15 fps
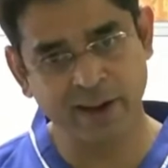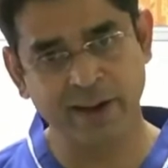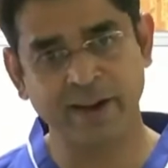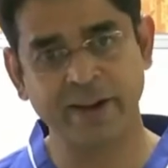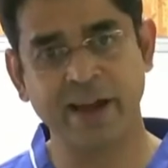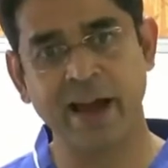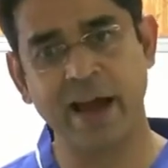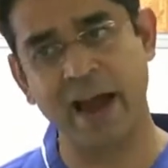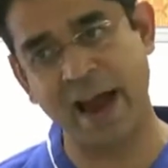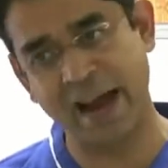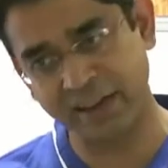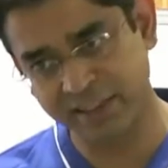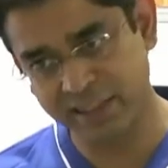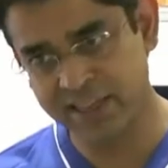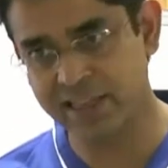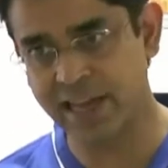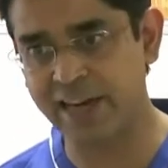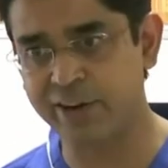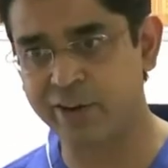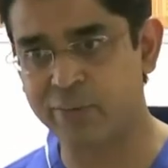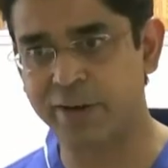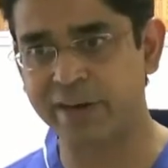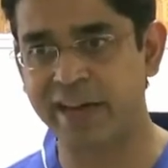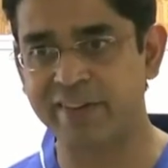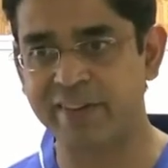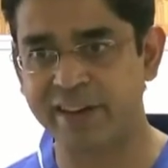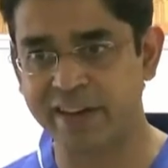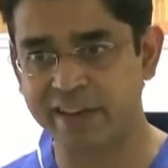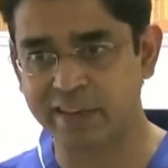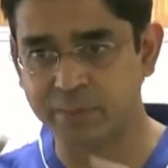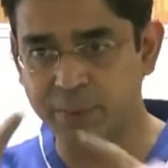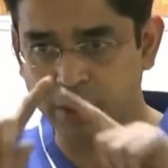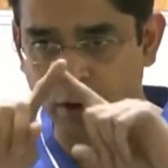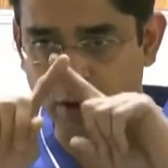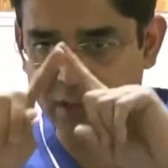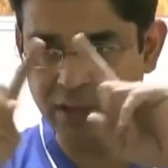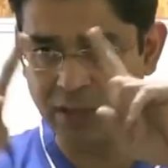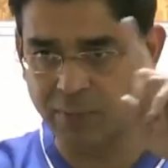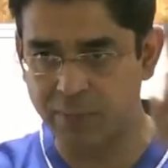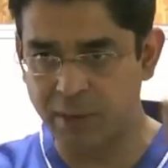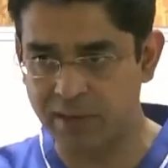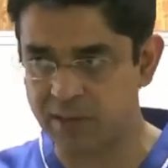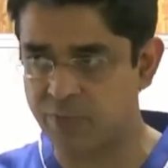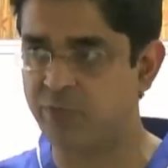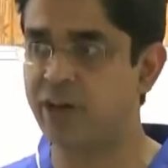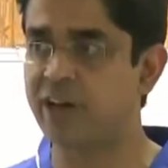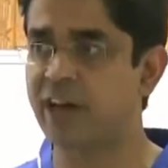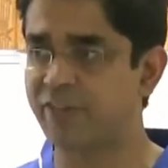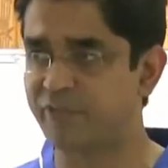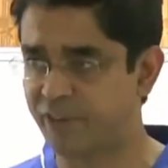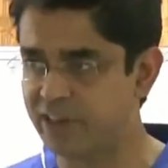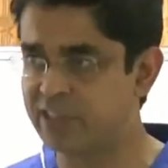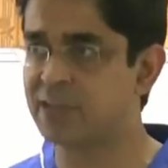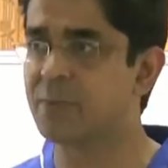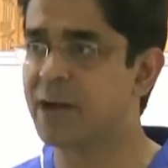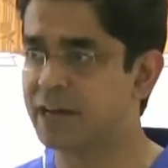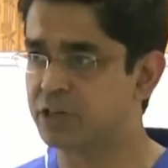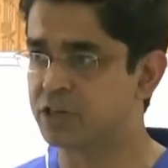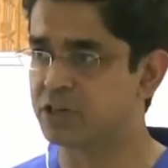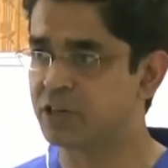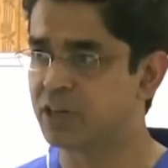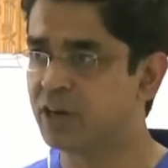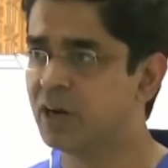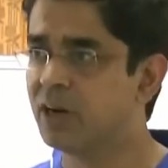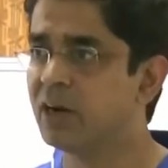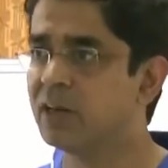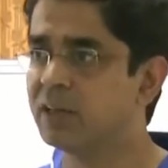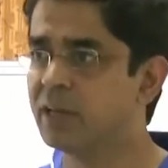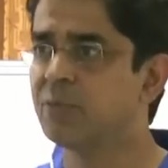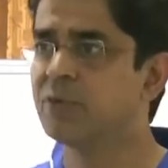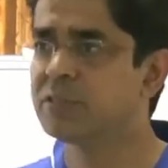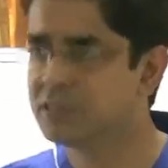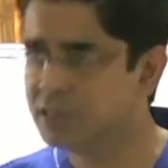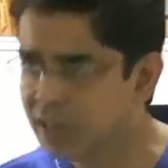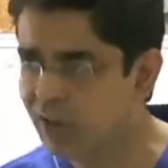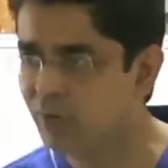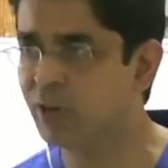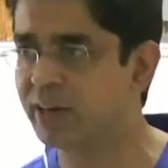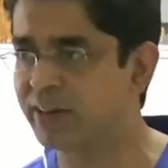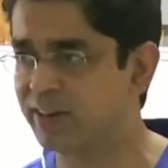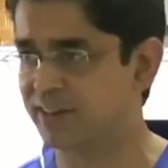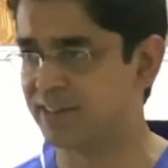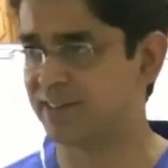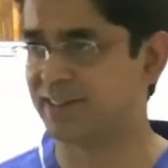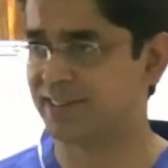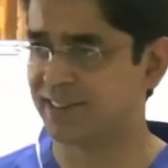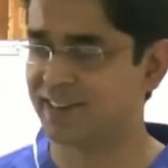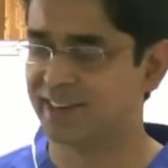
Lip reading: hernia at the site of my divarication, because the mesh where I fixed the mesh, there was still a weakness.